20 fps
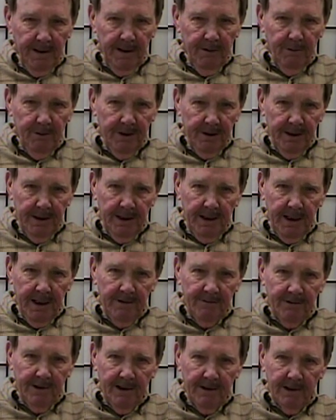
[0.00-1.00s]
Well, then I
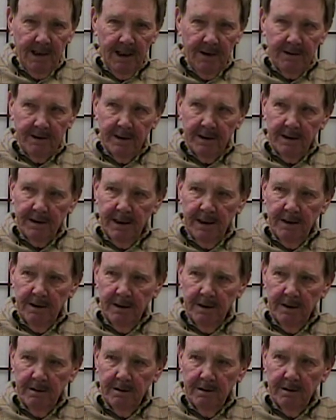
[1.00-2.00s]
found out that
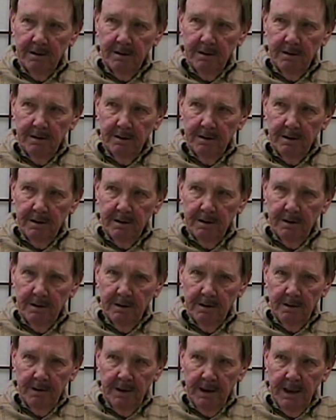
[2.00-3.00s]
they
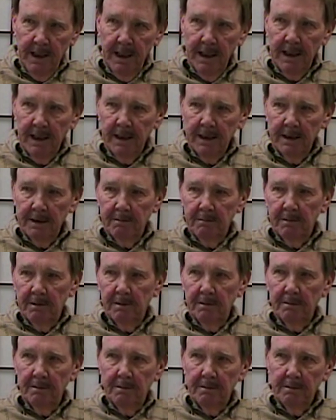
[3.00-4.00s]
had a
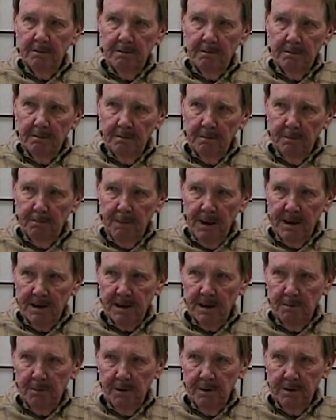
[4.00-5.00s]

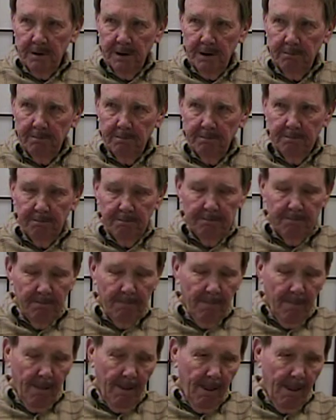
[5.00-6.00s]
basketball team.
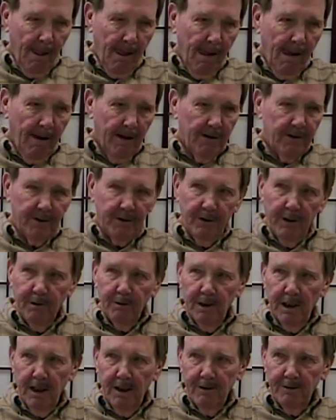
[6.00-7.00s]
So I
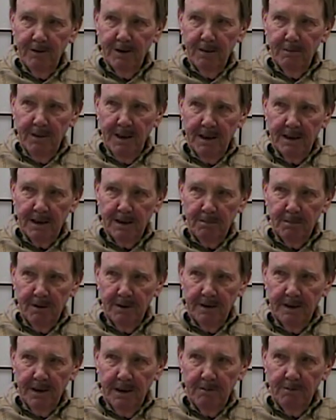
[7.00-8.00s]
went out for the basketball
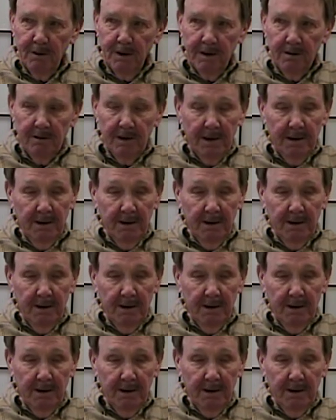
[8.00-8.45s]
team. Well,